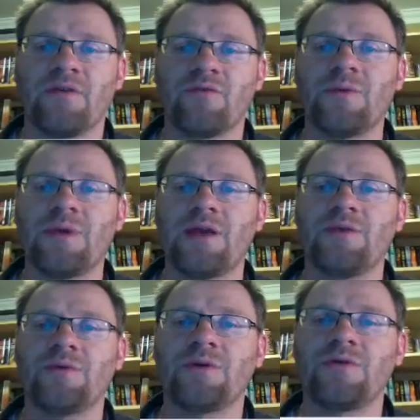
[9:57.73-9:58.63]
So in the end,
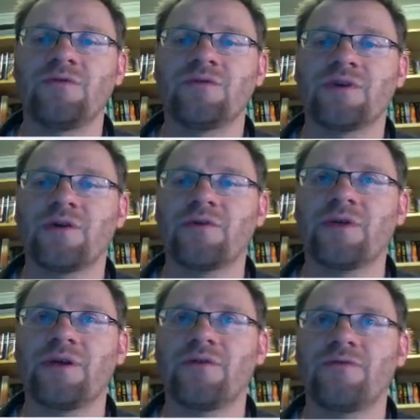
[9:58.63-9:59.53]
when you use your
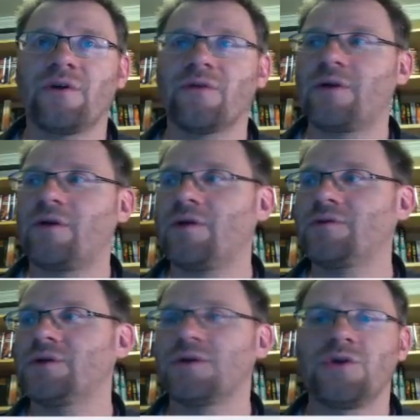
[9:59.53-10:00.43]
calculator, figure that all
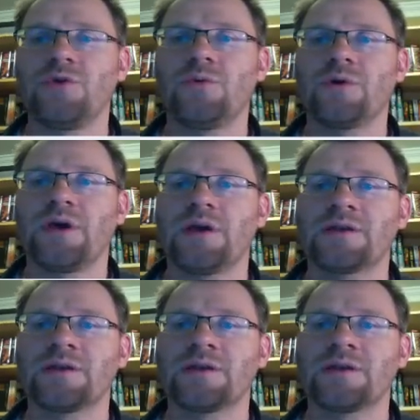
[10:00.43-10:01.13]
out, you will get